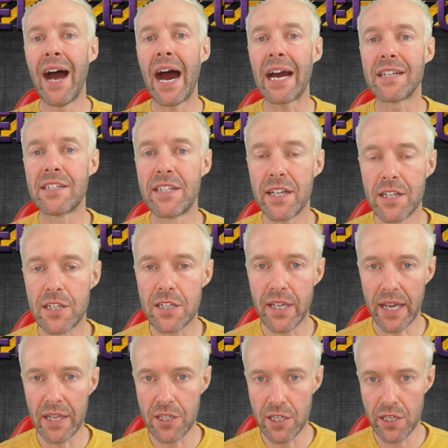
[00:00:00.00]
I did
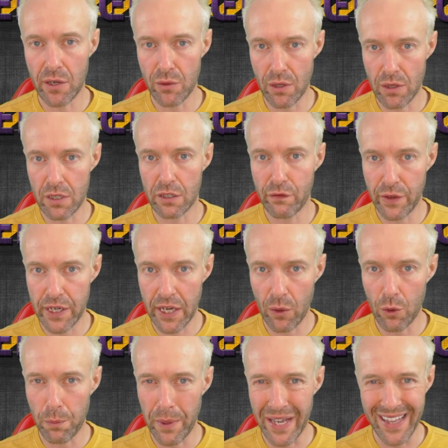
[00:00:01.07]
say to you that this video
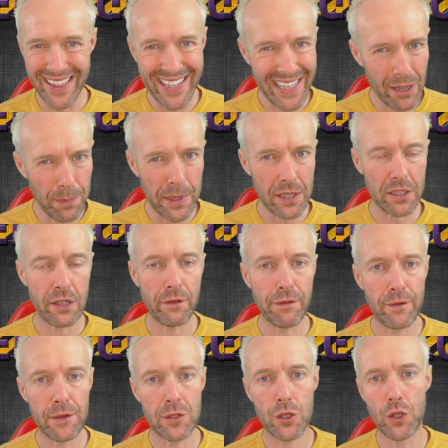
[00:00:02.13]
would be a little bit
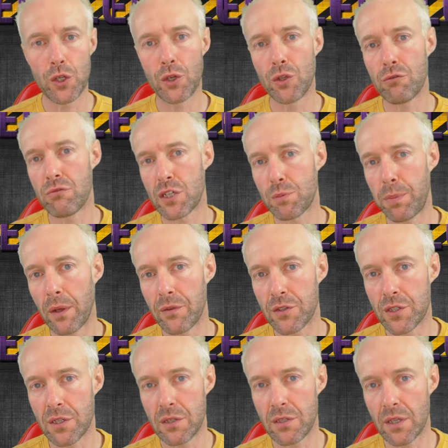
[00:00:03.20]
different to the other
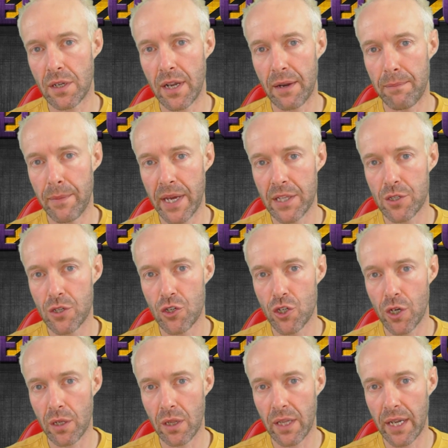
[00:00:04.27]
responses that I'd made to
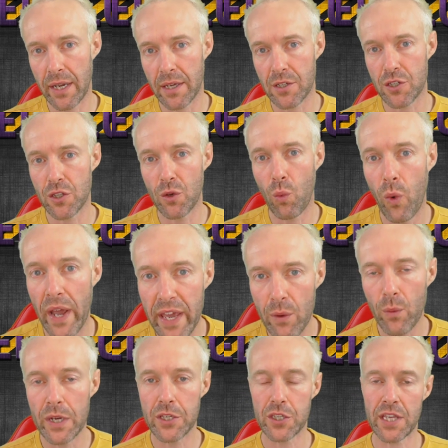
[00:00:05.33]
John Lennox, and the way
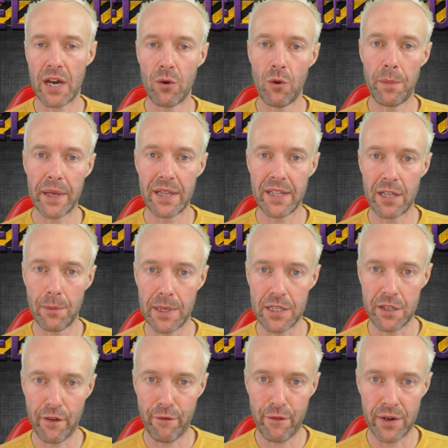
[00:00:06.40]
in which that will be a little bit
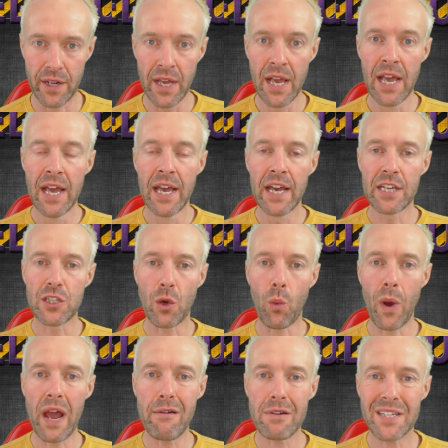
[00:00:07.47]
different is that
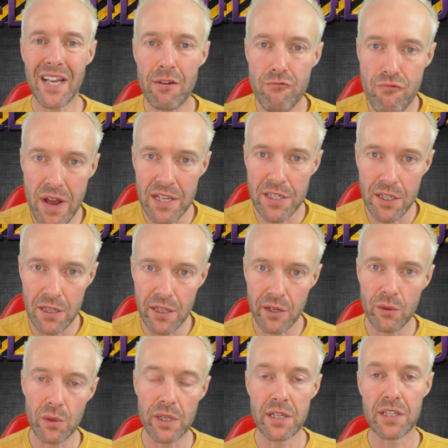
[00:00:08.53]
whereas I
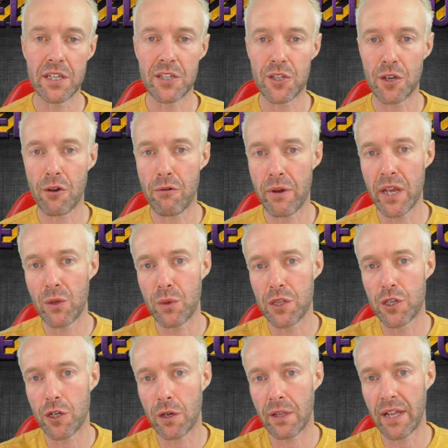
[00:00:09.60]
resolutely disagreed
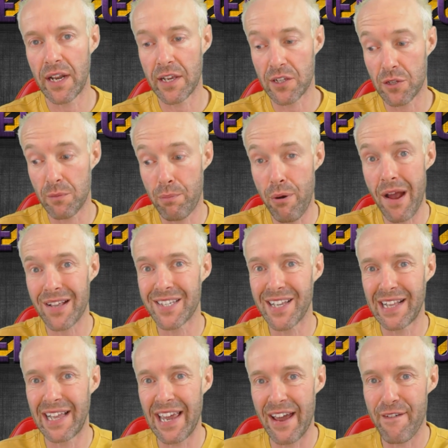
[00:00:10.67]
with John Lennox in
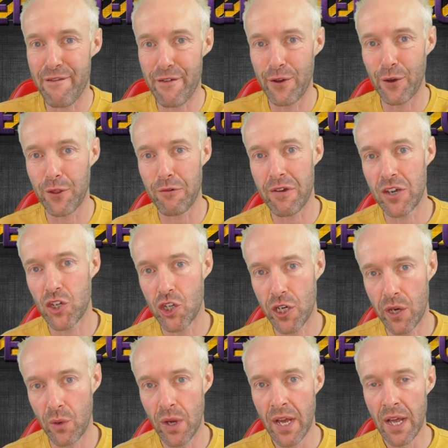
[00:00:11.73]
practically every other
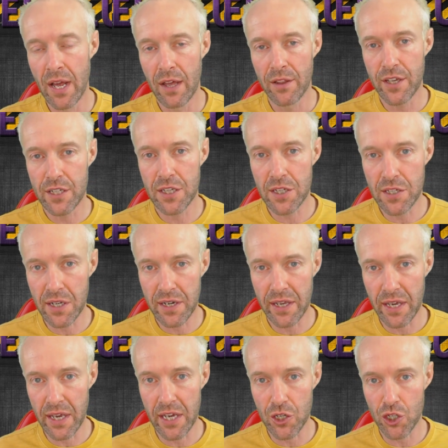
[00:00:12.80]
issue, this is an
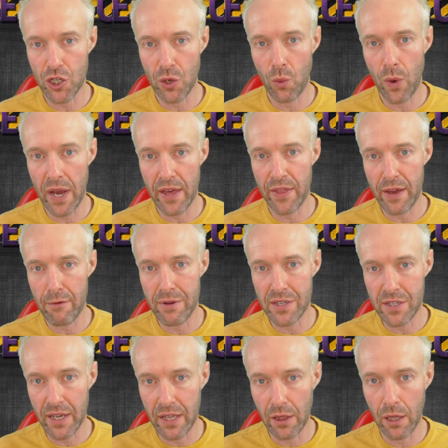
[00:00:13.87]
issue where there
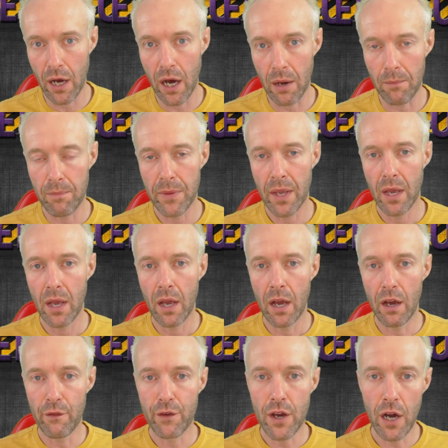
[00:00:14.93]
is a lot
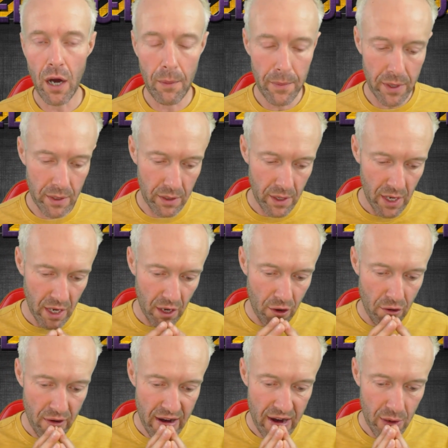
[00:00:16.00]
of common
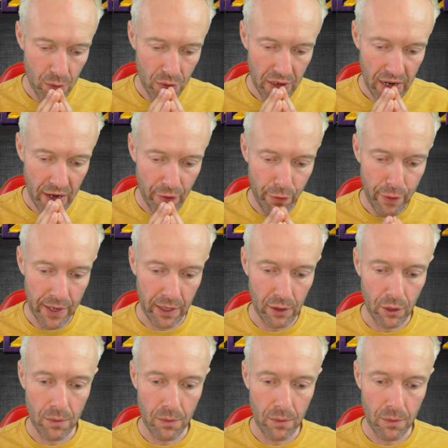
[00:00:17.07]
ground, I think.